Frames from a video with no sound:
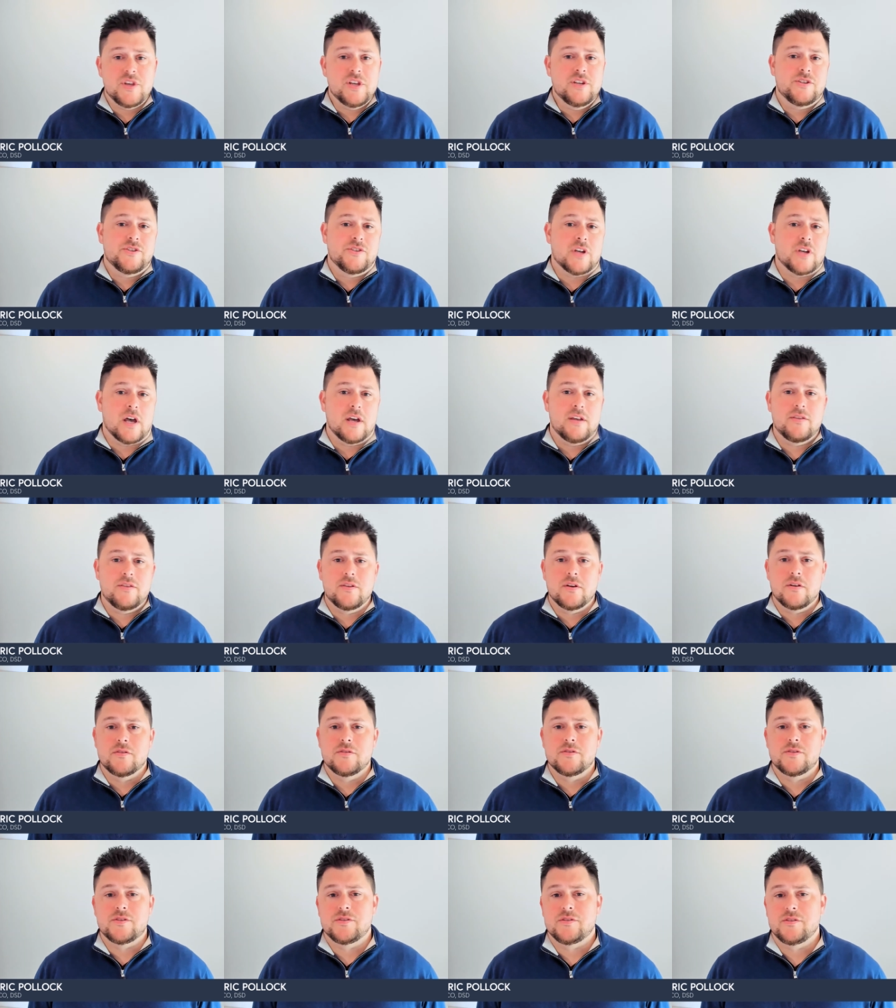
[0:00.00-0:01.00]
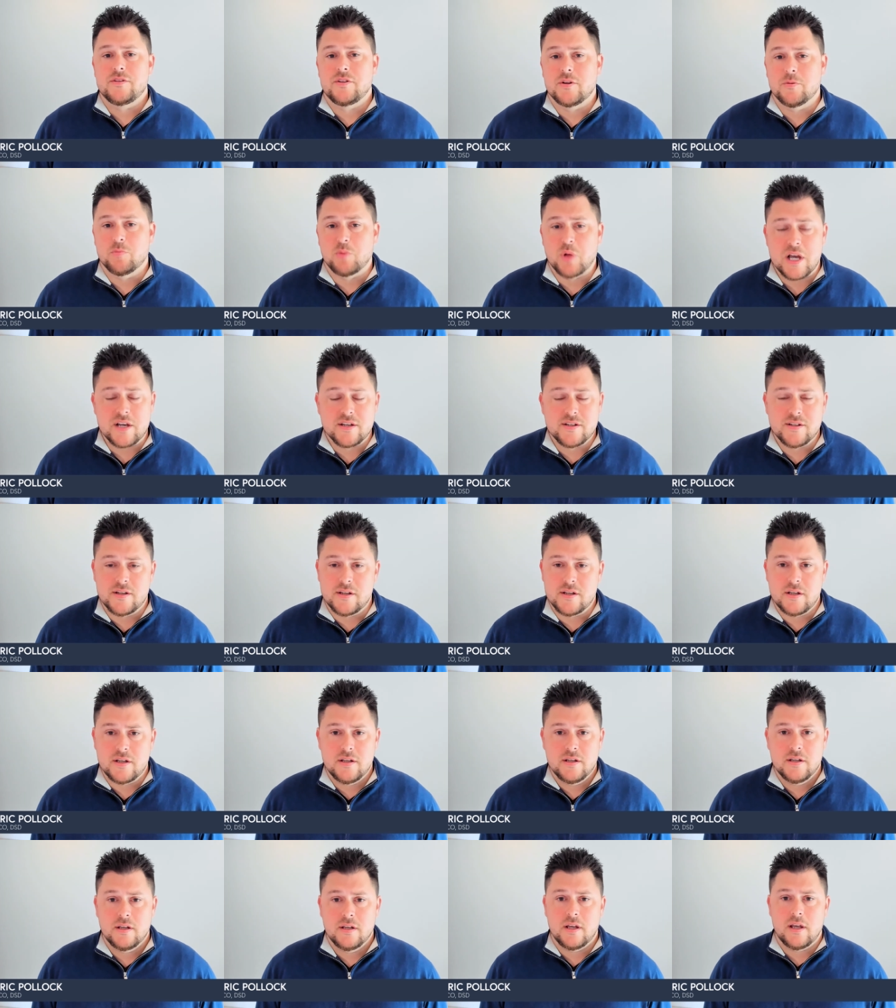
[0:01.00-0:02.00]
With each site, there's
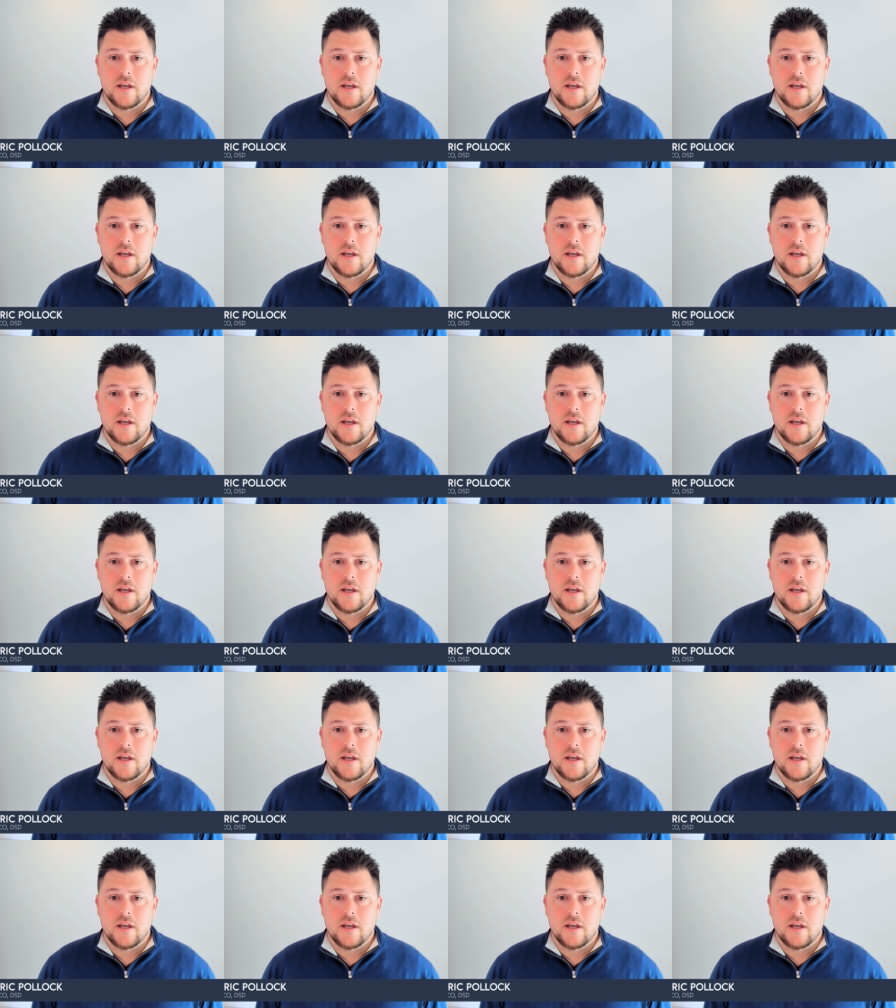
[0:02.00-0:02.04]
complexity,